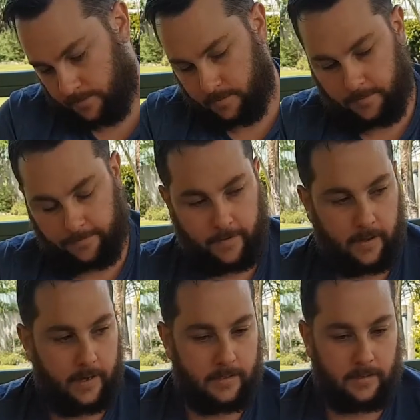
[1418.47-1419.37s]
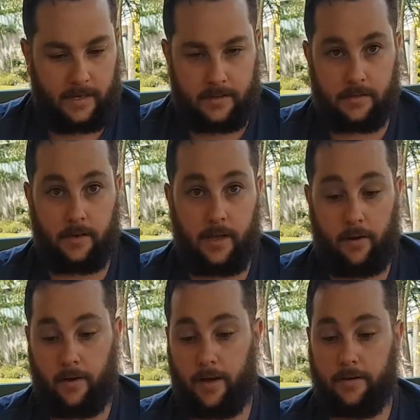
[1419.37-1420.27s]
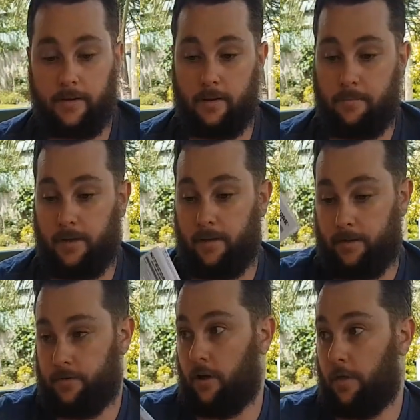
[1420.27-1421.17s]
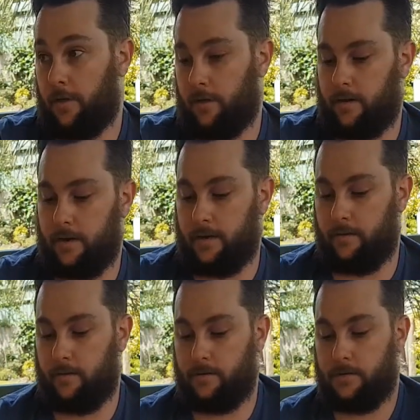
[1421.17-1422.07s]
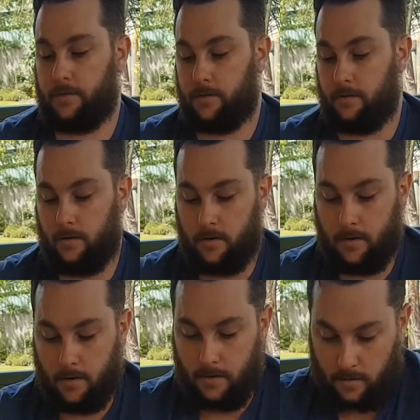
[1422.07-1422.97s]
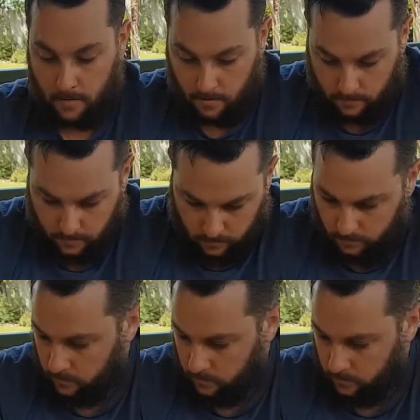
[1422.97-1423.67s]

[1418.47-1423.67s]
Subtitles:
To be fair, it's a lantern. How hard can it be? I don't think I'm going to need those. Ooh.